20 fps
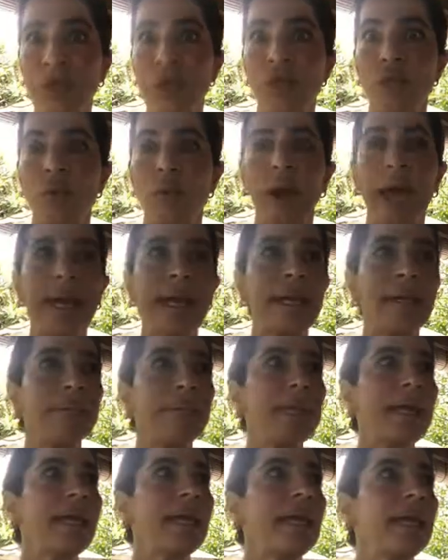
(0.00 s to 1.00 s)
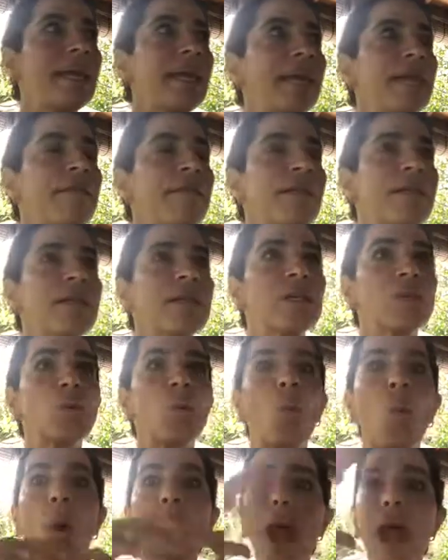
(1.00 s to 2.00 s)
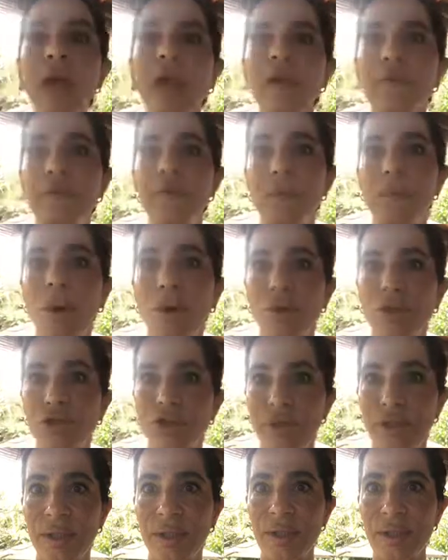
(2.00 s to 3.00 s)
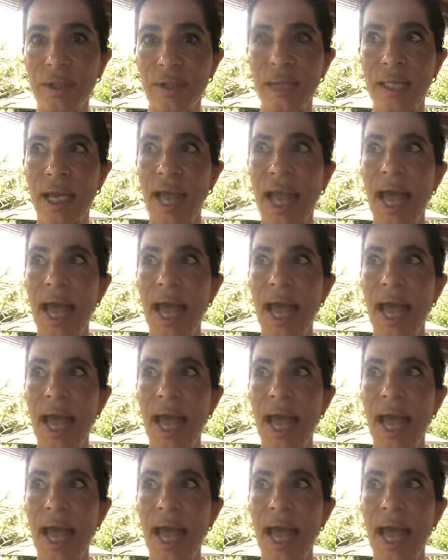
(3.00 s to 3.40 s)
So I can be living this well of emotions